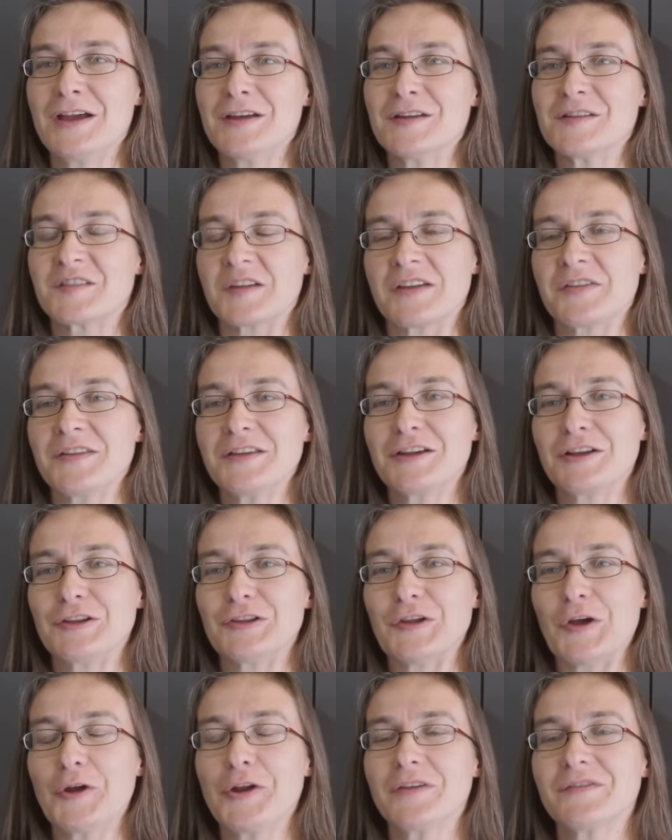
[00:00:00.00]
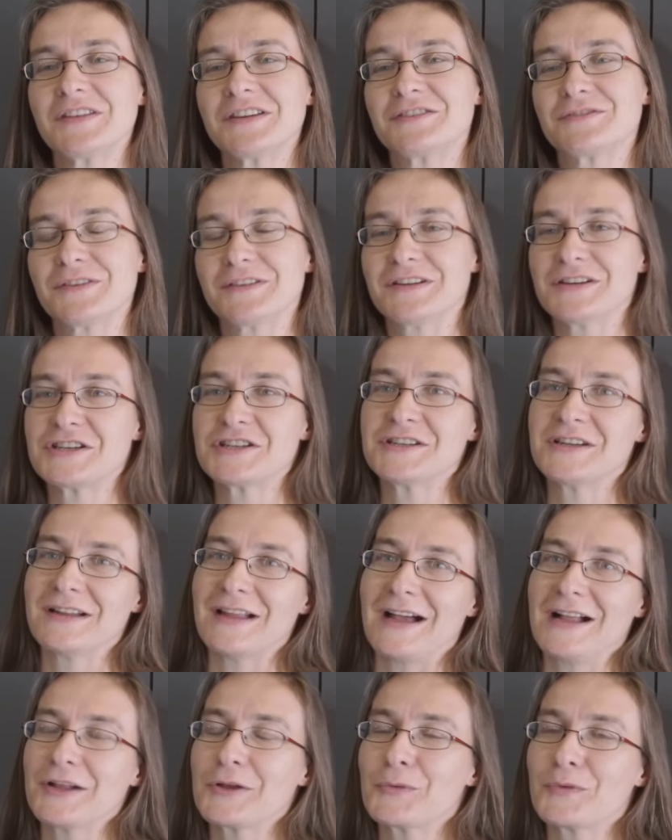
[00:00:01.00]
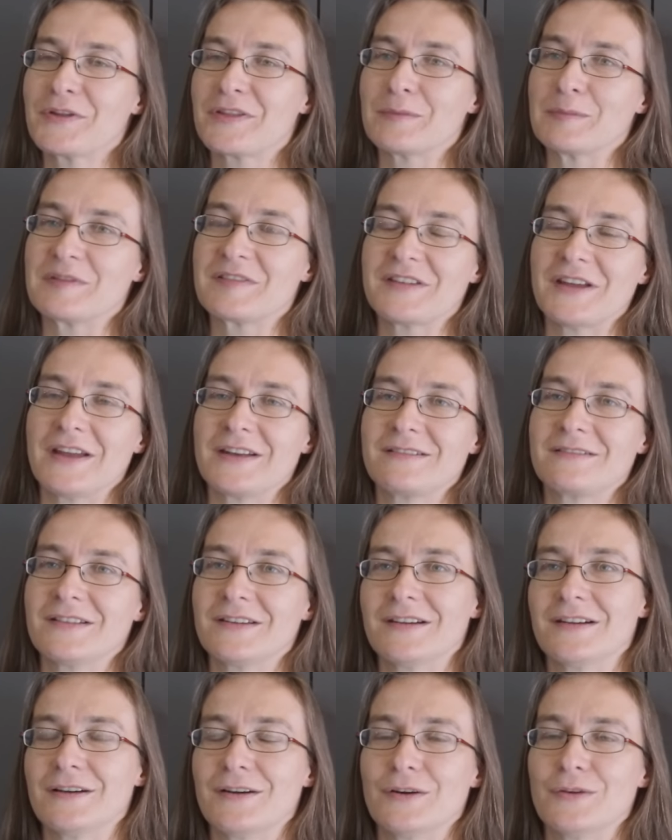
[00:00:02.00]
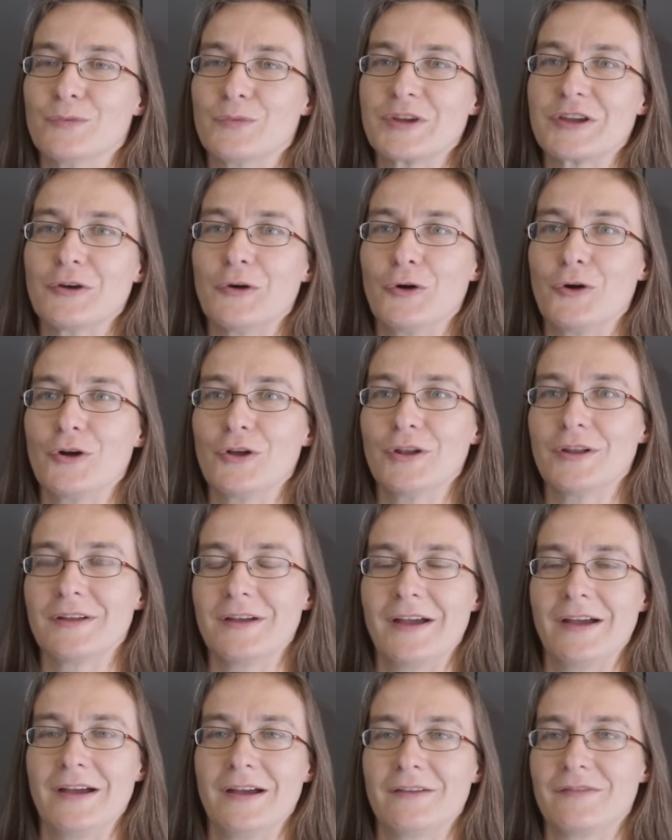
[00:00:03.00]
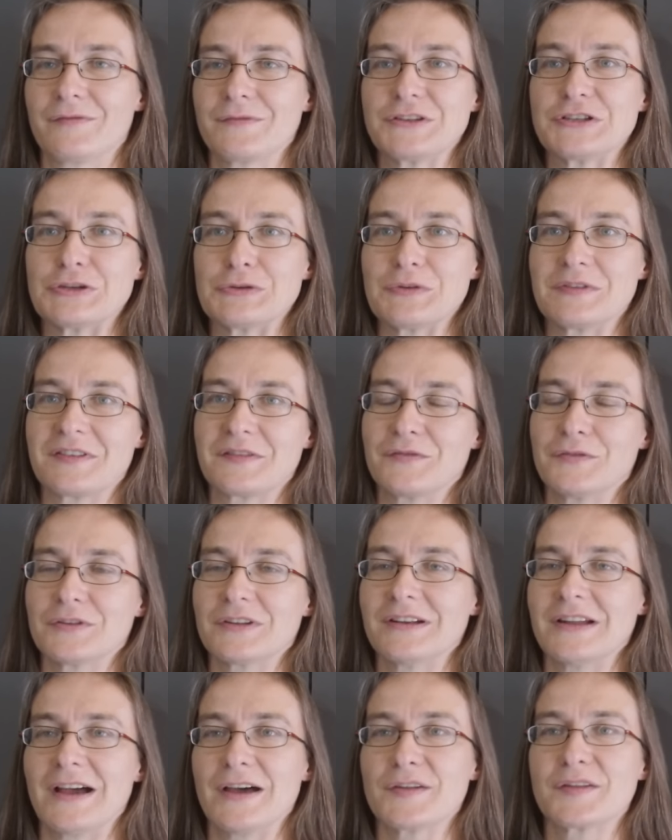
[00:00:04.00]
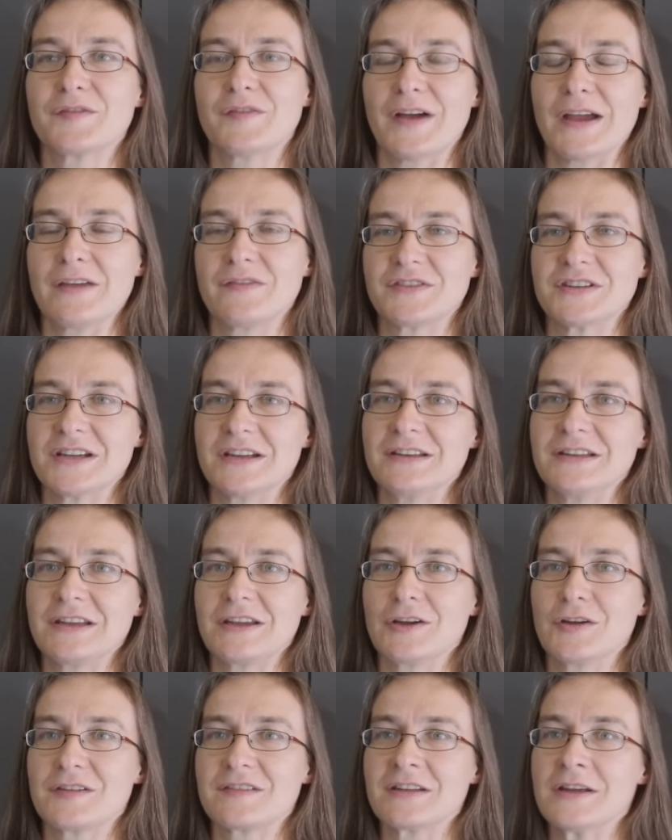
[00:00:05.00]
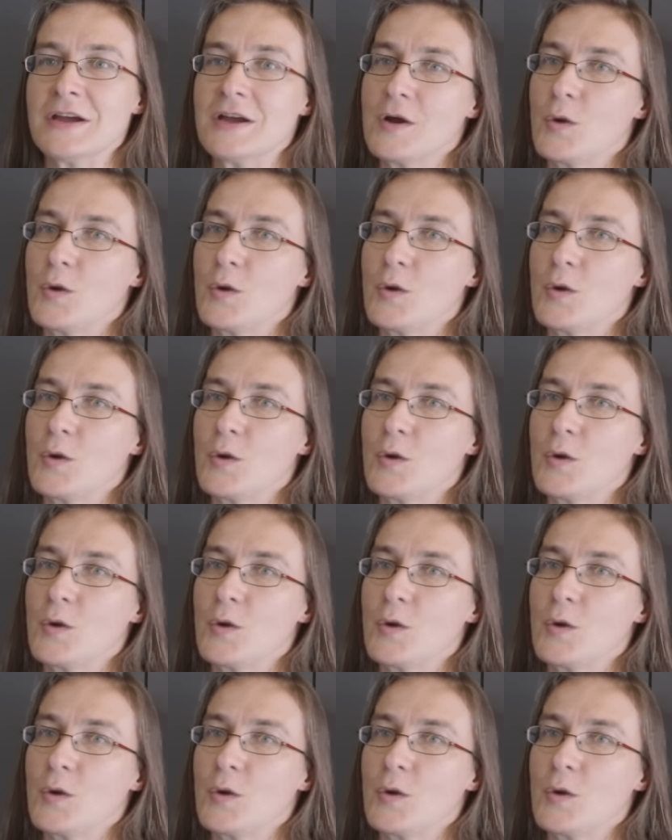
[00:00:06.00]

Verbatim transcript: So I think a lot of the traditional algorithms that uh, we all have used for the last five, ten years